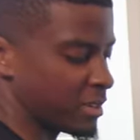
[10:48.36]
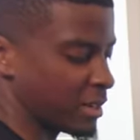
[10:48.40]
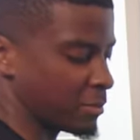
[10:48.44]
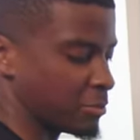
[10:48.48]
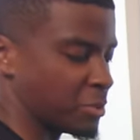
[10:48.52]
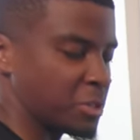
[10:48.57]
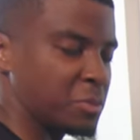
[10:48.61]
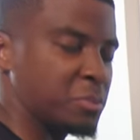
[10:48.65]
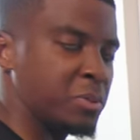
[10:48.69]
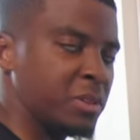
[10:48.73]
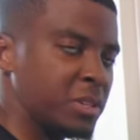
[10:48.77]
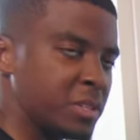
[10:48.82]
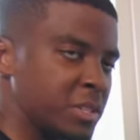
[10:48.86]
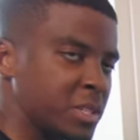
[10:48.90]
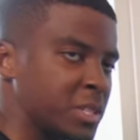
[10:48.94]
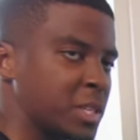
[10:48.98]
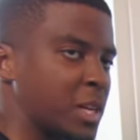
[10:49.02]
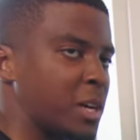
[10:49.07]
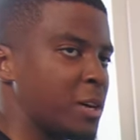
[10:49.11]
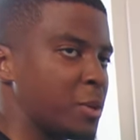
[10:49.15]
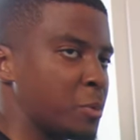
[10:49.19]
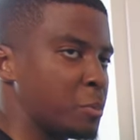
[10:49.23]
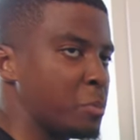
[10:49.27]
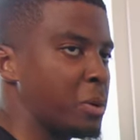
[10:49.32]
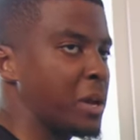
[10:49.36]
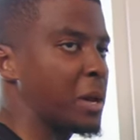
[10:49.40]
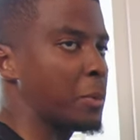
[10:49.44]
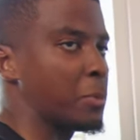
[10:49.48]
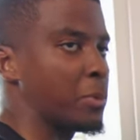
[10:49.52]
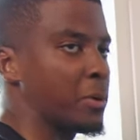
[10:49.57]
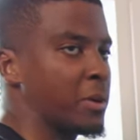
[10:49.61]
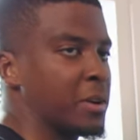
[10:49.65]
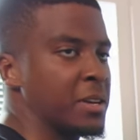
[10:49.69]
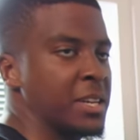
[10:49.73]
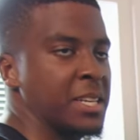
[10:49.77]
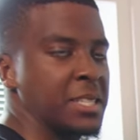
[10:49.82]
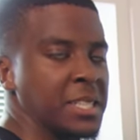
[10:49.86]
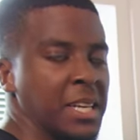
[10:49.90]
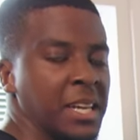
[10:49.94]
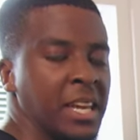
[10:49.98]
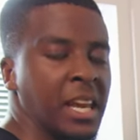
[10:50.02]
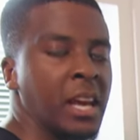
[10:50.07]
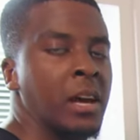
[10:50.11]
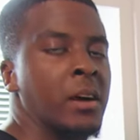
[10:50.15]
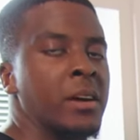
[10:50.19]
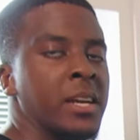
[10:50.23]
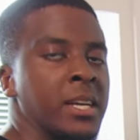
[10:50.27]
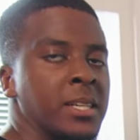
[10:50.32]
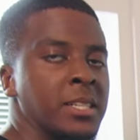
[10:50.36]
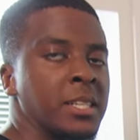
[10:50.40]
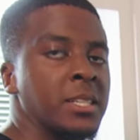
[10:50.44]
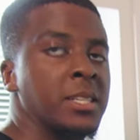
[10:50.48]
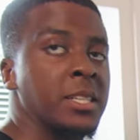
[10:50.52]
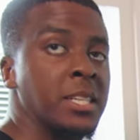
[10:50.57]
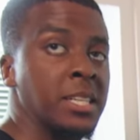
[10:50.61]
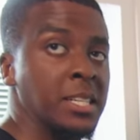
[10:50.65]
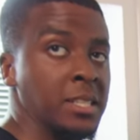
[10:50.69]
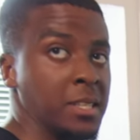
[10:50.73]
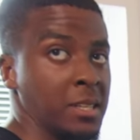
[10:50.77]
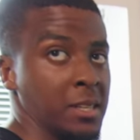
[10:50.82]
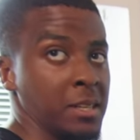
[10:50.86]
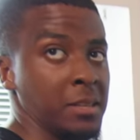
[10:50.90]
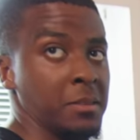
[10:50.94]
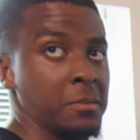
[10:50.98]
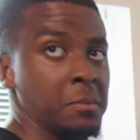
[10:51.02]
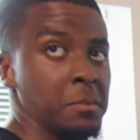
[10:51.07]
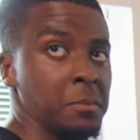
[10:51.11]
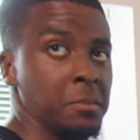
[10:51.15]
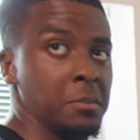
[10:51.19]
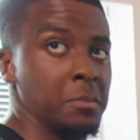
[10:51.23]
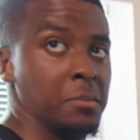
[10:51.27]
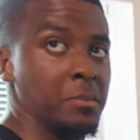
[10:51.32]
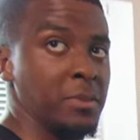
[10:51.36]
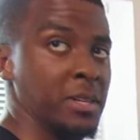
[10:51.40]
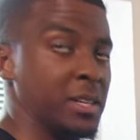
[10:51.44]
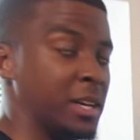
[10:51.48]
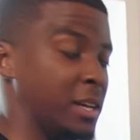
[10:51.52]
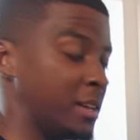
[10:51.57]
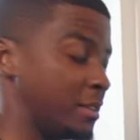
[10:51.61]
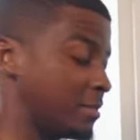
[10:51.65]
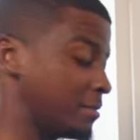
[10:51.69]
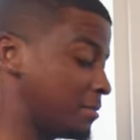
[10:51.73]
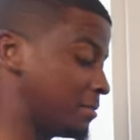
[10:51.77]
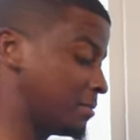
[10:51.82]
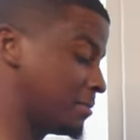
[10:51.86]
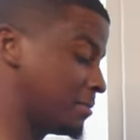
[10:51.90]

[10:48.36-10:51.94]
I'm just putting salt and pepper. It doesn't count as a seasoning, but